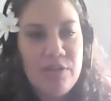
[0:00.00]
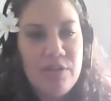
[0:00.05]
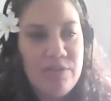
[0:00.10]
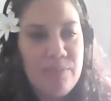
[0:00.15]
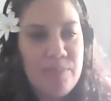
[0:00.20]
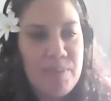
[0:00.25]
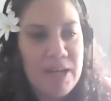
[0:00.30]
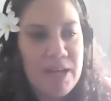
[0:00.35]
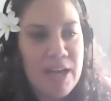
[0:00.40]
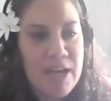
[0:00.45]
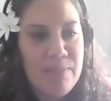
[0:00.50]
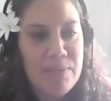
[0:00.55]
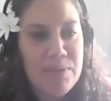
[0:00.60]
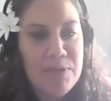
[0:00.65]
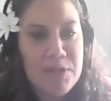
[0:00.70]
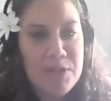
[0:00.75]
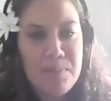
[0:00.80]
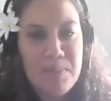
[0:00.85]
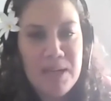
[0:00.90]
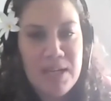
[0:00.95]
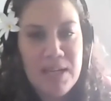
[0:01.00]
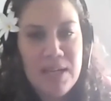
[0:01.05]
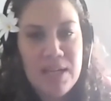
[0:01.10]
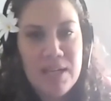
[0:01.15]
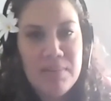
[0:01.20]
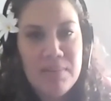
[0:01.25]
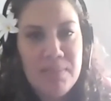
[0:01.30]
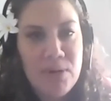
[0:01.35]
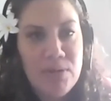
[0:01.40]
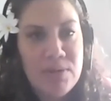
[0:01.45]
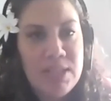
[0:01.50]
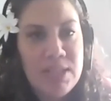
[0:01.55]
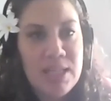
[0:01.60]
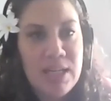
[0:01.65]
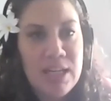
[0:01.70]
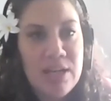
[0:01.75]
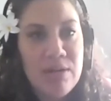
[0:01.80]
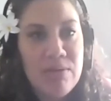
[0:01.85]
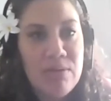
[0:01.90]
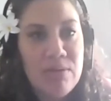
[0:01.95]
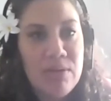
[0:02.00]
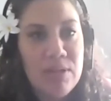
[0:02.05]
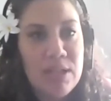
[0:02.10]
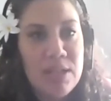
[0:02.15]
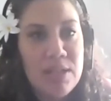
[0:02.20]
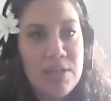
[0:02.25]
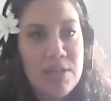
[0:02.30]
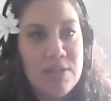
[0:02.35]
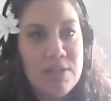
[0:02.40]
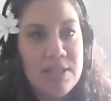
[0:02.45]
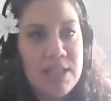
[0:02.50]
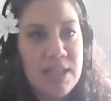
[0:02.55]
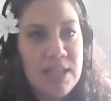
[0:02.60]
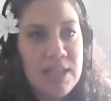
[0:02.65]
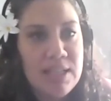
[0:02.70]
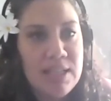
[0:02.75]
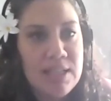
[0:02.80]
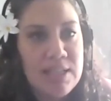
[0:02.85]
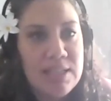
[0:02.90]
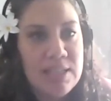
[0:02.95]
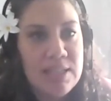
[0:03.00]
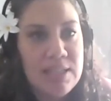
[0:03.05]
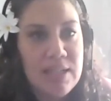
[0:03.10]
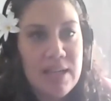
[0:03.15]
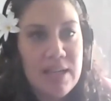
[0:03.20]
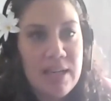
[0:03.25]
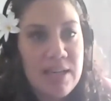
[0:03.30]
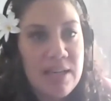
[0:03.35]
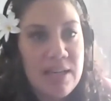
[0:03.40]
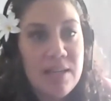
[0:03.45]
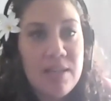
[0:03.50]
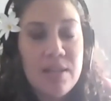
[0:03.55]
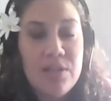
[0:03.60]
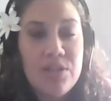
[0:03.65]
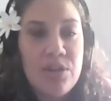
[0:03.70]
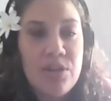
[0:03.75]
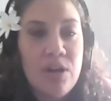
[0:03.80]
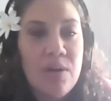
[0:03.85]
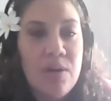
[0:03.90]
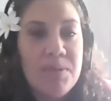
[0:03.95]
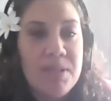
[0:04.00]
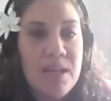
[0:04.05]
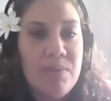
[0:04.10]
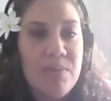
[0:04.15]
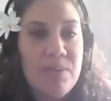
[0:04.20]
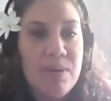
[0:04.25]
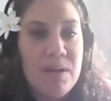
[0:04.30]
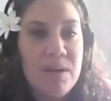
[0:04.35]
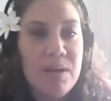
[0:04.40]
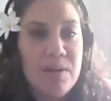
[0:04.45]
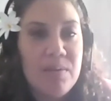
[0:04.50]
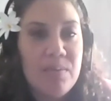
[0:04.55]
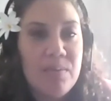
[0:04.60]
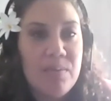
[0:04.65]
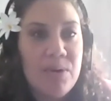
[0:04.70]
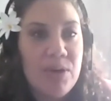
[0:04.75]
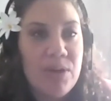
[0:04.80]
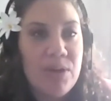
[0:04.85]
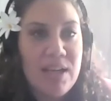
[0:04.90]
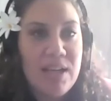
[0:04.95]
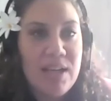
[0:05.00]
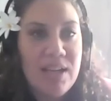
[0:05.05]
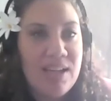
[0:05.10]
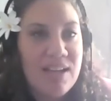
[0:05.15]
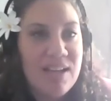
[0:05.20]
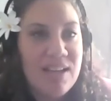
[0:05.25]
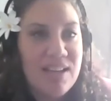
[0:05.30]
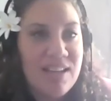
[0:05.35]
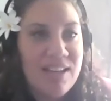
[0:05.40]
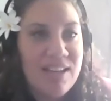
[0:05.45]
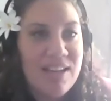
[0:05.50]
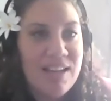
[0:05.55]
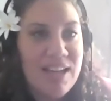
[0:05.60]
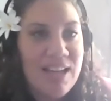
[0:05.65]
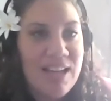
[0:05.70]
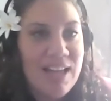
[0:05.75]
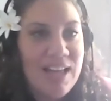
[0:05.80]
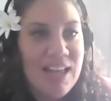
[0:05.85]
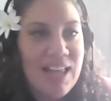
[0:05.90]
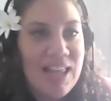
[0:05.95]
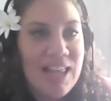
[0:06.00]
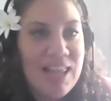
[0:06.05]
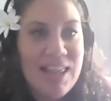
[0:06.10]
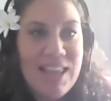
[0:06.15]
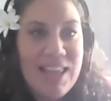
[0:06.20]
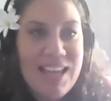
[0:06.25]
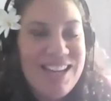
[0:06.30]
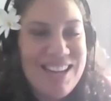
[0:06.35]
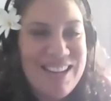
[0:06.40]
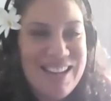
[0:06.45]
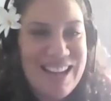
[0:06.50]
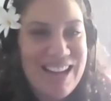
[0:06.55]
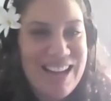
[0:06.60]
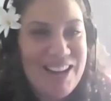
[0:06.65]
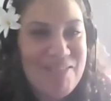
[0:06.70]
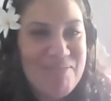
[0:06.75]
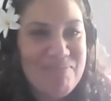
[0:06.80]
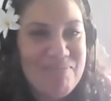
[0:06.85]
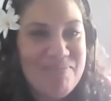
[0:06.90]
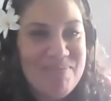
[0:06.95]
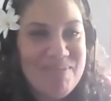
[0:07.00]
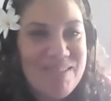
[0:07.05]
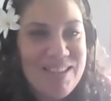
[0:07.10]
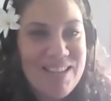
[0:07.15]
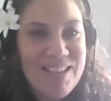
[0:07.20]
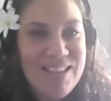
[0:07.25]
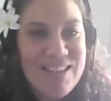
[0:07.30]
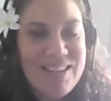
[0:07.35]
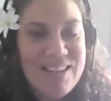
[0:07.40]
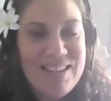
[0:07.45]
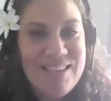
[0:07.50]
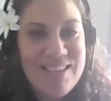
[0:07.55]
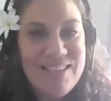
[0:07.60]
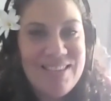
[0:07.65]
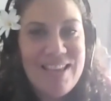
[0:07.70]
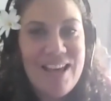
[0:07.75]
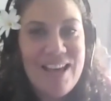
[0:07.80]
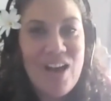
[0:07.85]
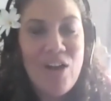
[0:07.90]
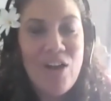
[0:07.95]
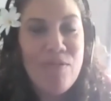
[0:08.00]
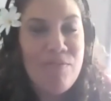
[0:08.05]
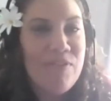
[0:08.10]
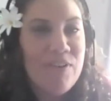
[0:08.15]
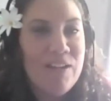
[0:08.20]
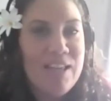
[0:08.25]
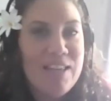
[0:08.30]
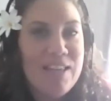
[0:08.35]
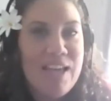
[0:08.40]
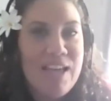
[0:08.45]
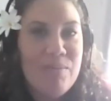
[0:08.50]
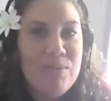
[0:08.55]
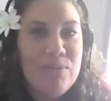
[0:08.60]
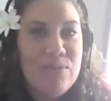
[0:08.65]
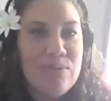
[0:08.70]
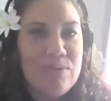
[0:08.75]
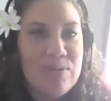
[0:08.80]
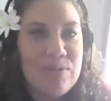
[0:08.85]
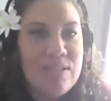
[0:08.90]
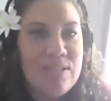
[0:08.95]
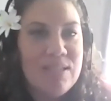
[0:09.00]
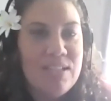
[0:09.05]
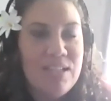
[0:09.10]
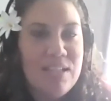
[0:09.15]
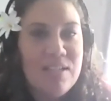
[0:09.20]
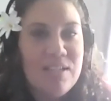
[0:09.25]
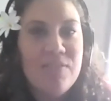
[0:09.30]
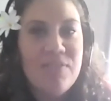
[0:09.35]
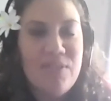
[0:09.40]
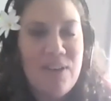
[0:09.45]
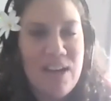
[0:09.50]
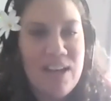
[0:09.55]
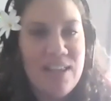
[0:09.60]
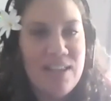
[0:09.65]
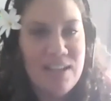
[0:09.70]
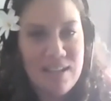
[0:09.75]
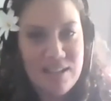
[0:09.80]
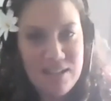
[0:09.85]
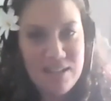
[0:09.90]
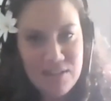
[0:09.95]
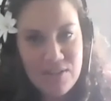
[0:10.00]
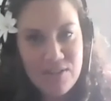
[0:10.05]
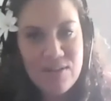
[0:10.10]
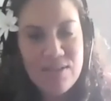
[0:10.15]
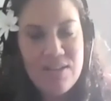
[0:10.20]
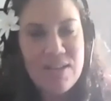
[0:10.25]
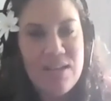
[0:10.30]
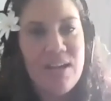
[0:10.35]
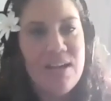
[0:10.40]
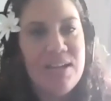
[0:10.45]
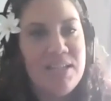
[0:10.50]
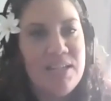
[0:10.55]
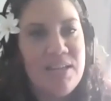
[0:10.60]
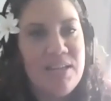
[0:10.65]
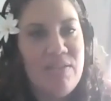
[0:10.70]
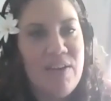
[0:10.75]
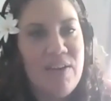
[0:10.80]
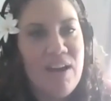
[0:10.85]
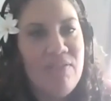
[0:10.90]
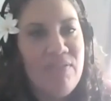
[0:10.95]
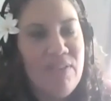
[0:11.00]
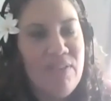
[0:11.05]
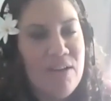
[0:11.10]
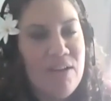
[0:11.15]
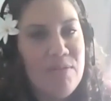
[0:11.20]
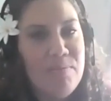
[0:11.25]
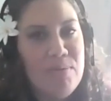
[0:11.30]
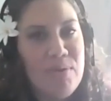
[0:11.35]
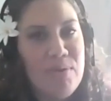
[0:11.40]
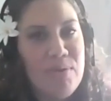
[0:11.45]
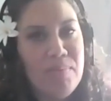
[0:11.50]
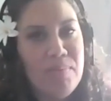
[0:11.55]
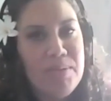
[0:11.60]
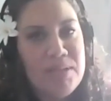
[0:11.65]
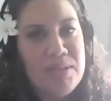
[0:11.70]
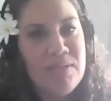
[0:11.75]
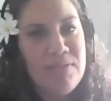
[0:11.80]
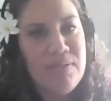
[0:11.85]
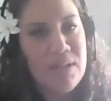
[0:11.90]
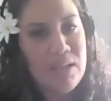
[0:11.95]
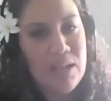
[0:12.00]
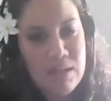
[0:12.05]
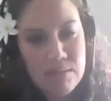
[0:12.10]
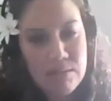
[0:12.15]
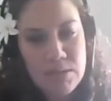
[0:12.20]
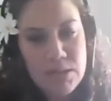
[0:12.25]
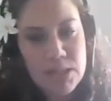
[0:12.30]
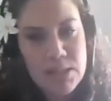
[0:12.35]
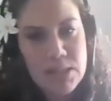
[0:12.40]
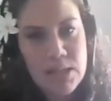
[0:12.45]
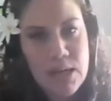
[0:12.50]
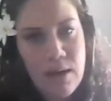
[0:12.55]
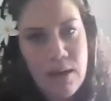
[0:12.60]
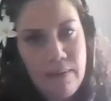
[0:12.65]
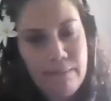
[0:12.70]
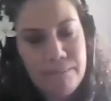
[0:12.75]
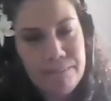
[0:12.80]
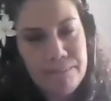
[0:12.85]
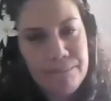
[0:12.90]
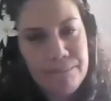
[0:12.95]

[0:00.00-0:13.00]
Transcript: of being able to be multilingual in New Zealand and in the jobs that we're working in, then that hopefully that will solidify the idea of how valuable our Pacific languages are.